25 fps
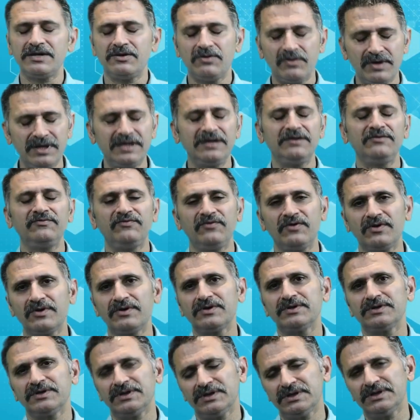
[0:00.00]
going in
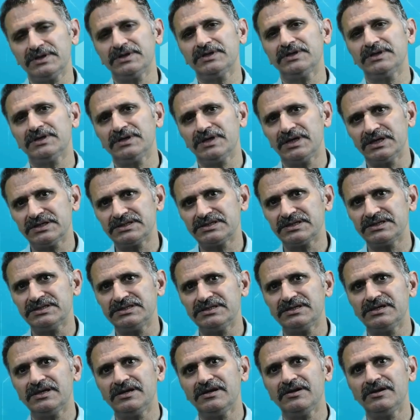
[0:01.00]
for a
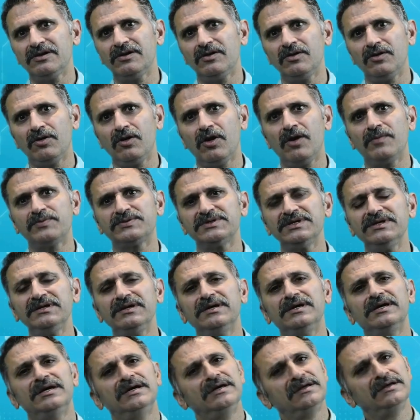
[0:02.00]
surgical option,
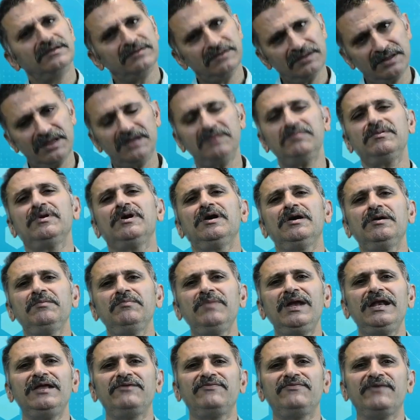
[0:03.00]
then
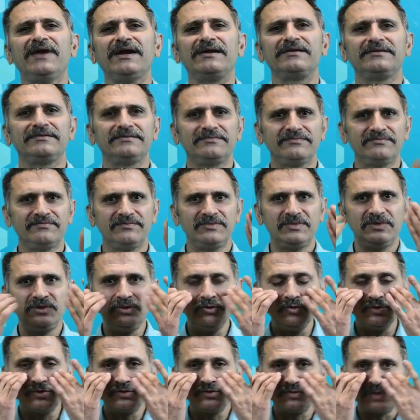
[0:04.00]
belly fat.
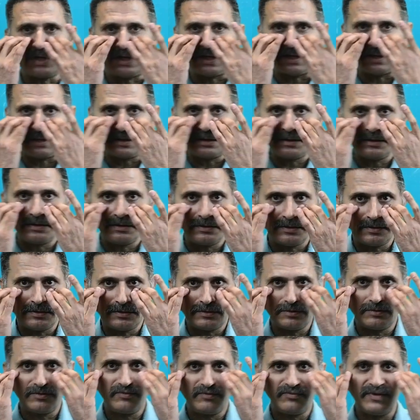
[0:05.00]
Usually
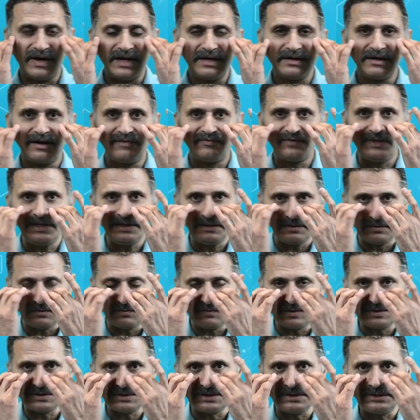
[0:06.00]
the fat grafting,
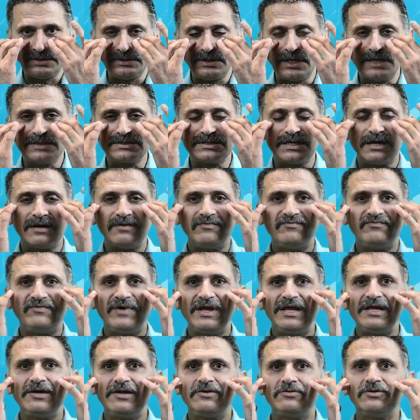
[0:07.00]
which does a
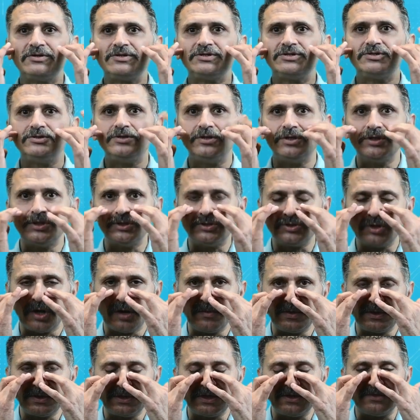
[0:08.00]
very good
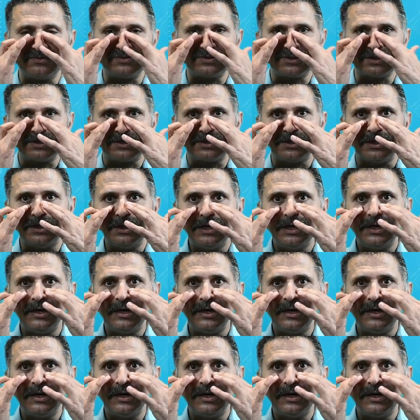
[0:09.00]
job. It gives a